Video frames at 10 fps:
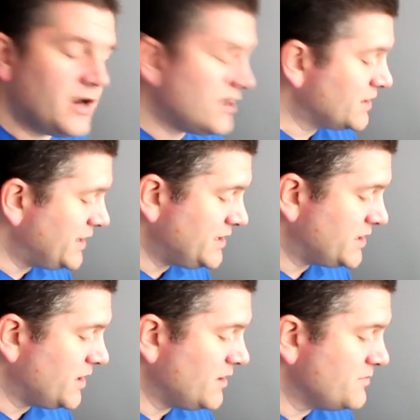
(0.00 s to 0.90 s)
hardly any
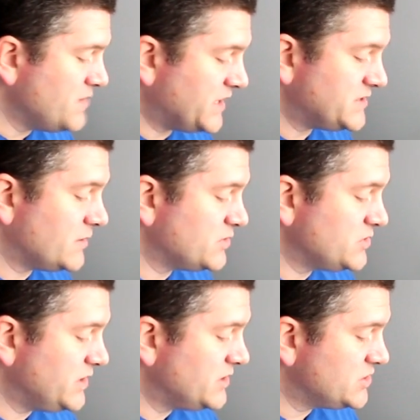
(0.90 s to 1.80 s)
colour mixing
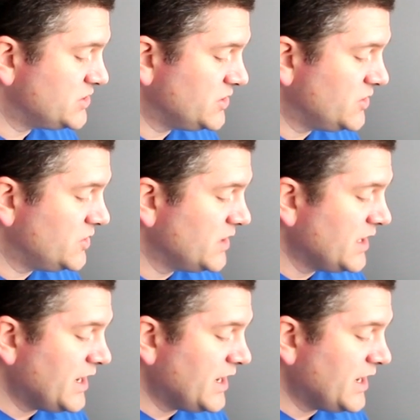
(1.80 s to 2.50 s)
between the two,